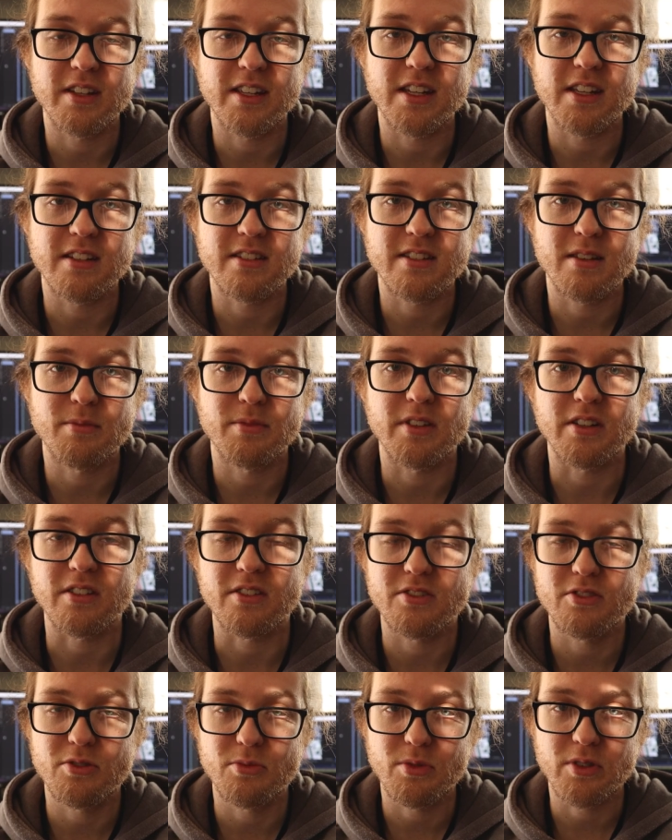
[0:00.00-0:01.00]
need something
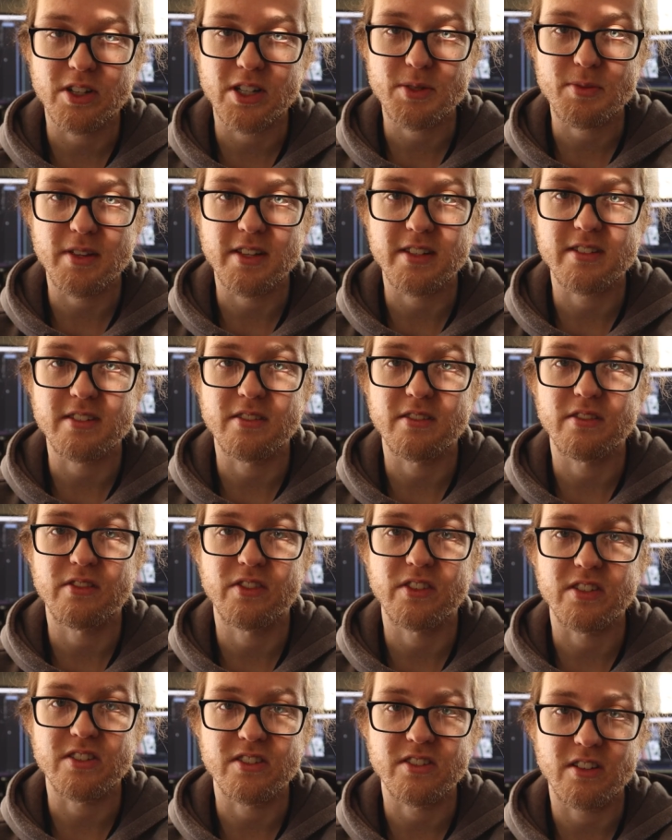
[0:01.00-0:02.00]
super expensive
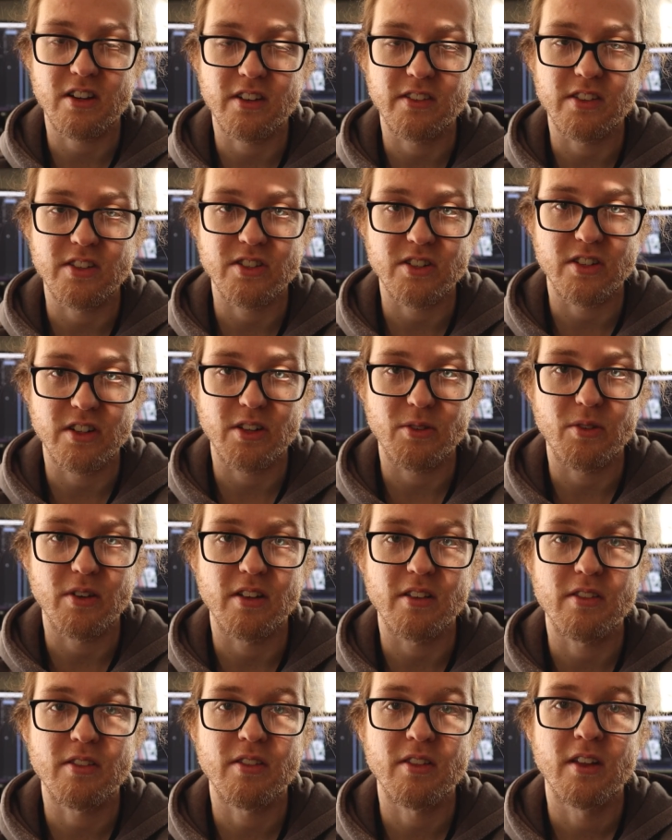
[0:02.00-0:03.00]
to start the journey
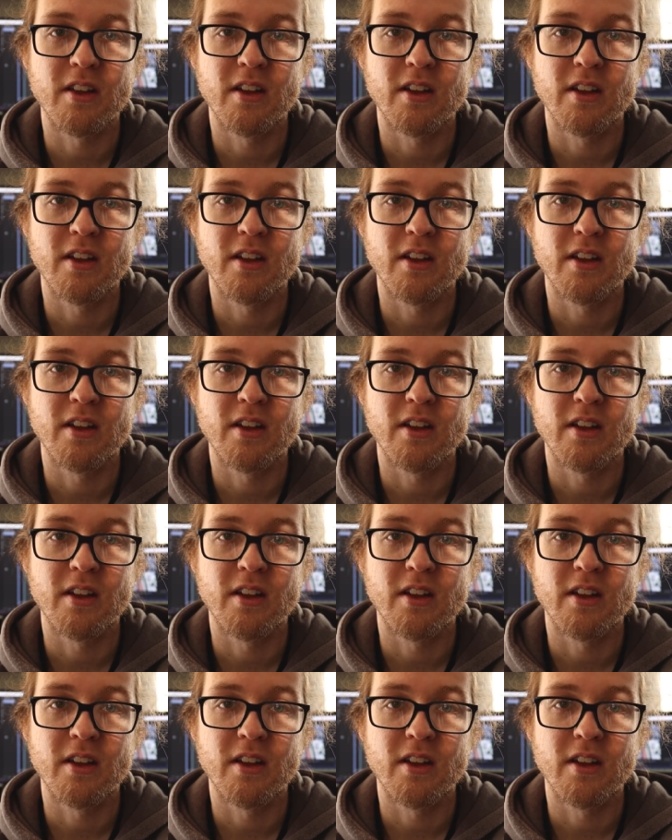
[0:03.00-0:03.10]
with.